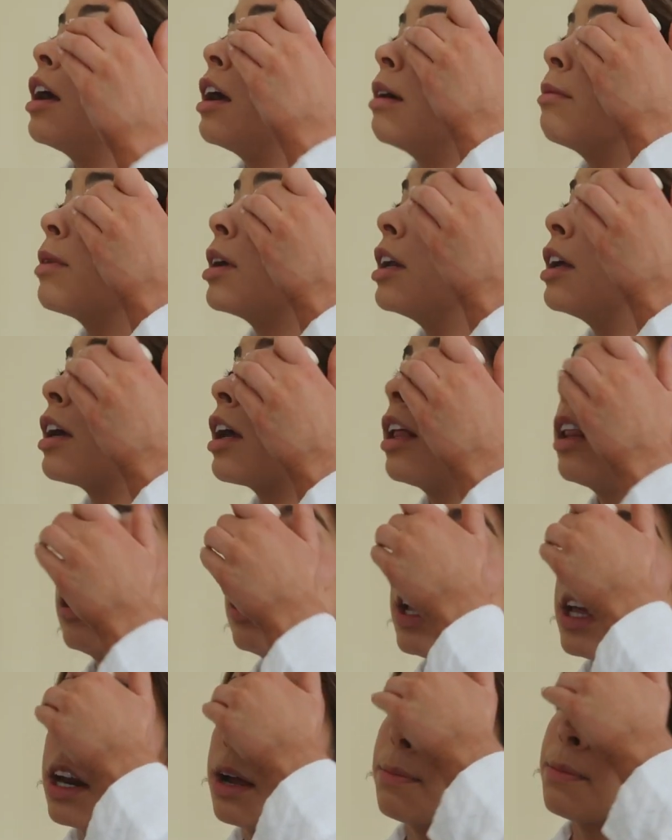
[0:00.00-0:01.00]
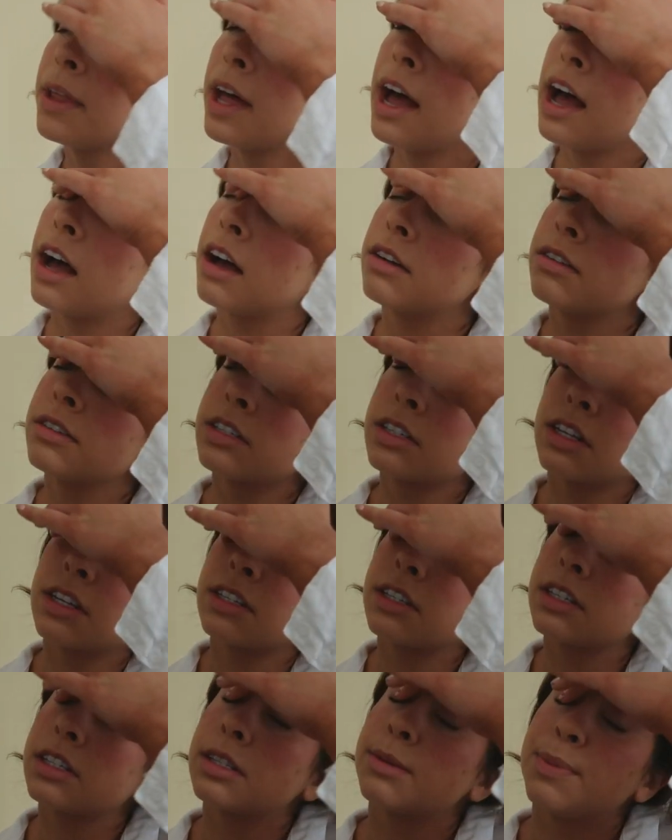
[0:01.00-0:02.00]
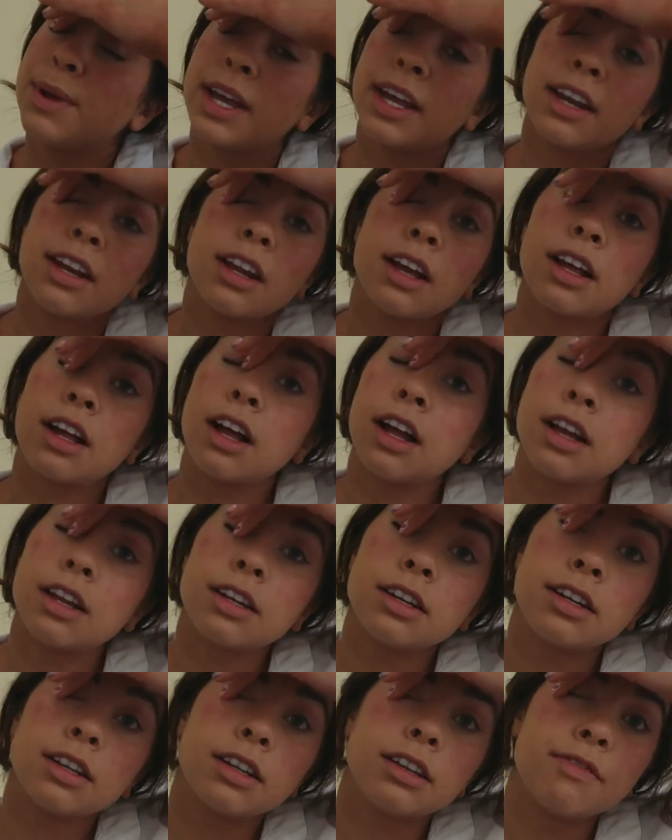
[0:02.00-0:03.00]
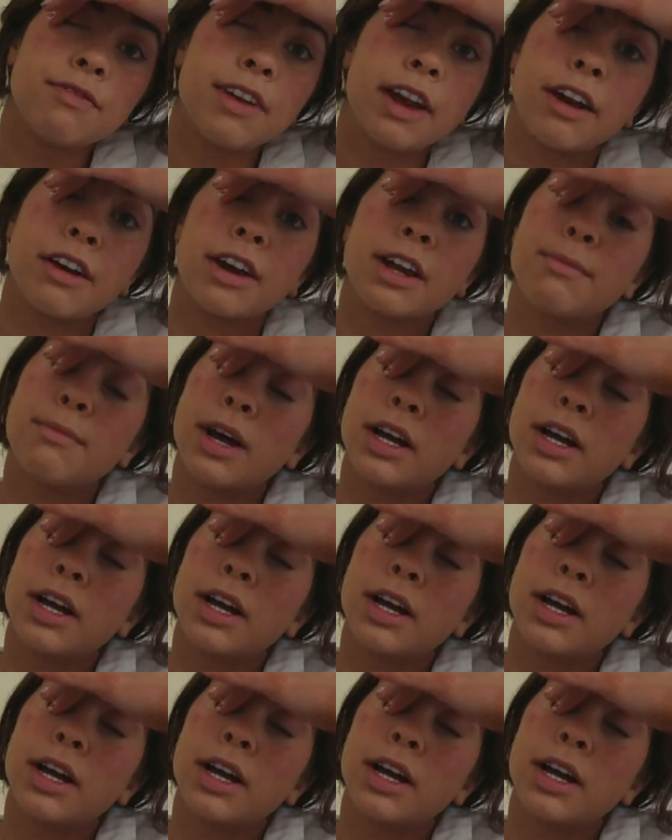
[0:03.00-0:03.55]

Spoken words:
I'm gonna clean up the house because it's been very